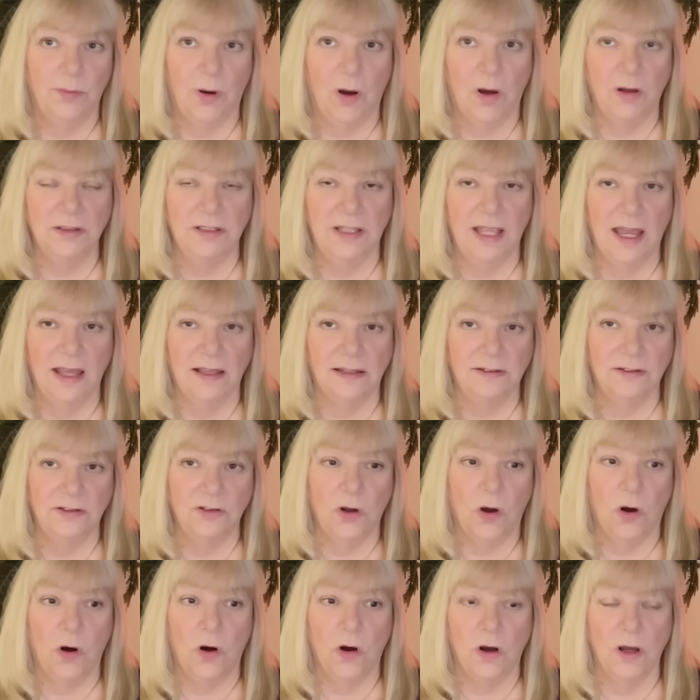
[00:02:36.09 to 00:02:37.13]
podcast
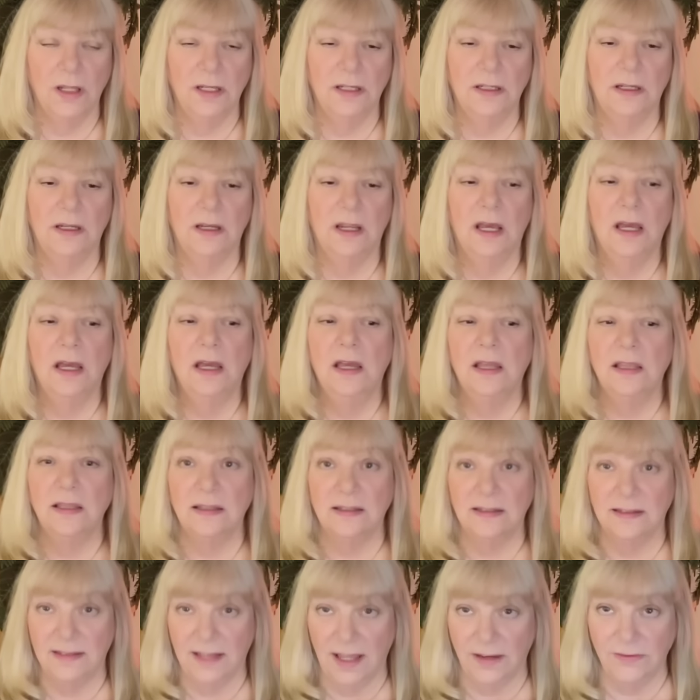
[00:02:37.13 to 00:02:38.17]
on the
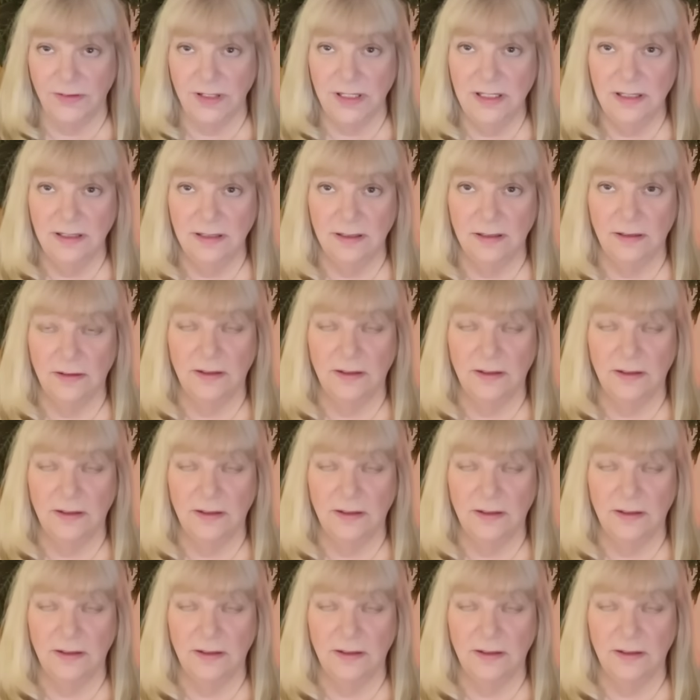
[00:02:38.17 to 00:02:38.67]
7th,